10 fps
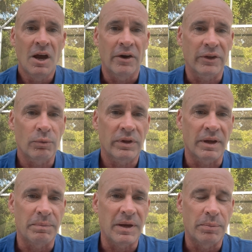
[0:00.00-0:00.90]
Another one
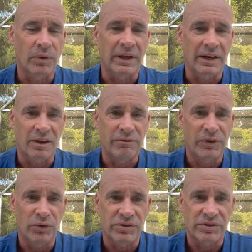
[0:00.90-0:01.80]
that people get
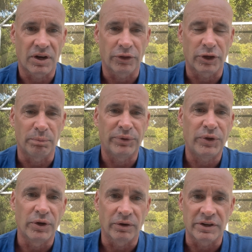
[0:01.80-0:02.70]
confused is called the
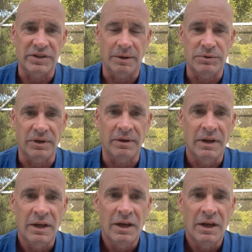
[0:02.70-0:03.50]
computer exemption.